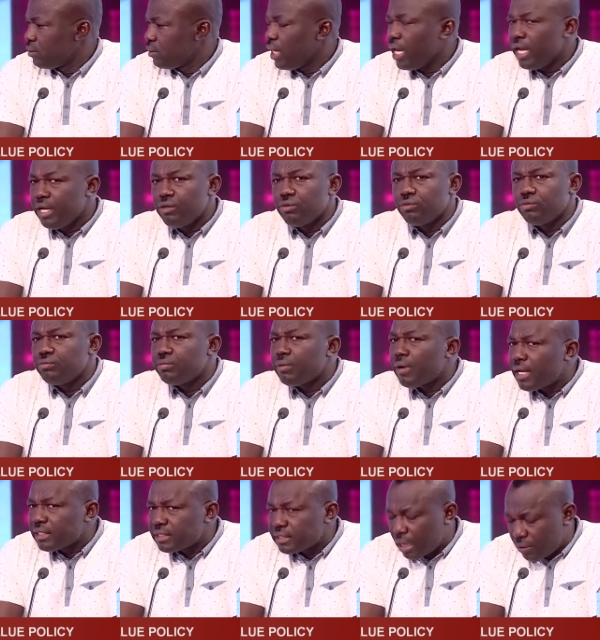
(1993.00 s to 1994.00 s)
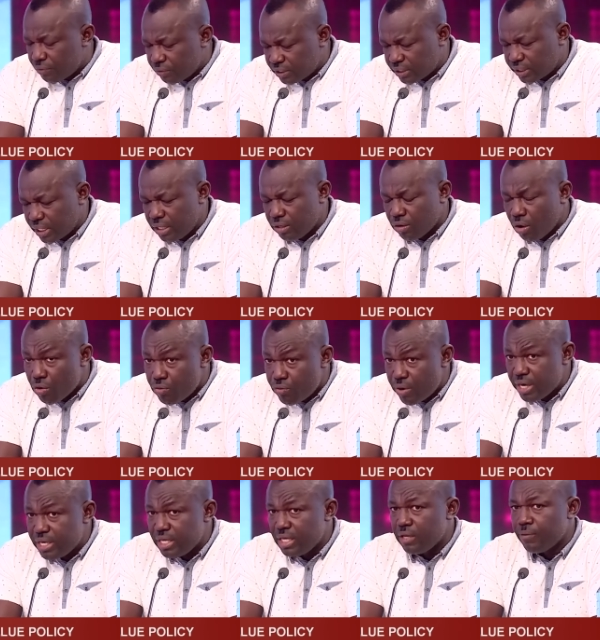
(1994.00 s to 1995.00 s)
And as I was saying,
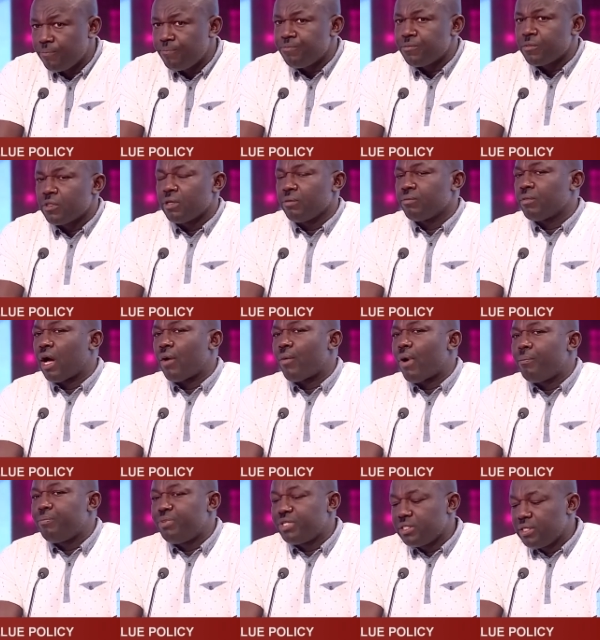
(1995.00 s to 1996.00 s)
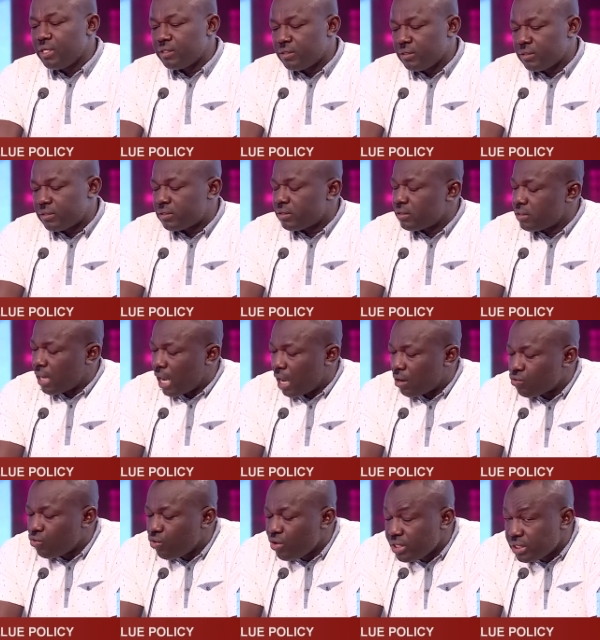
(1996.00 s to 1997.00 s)
already our businesses are
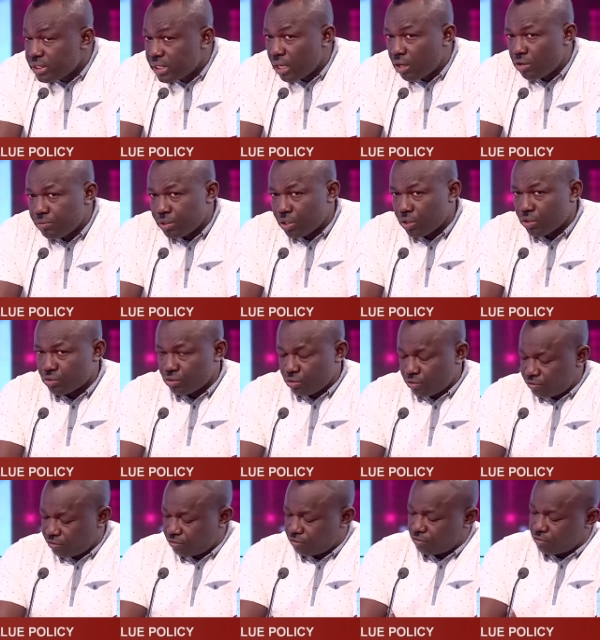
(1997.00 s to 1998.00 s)
going down because of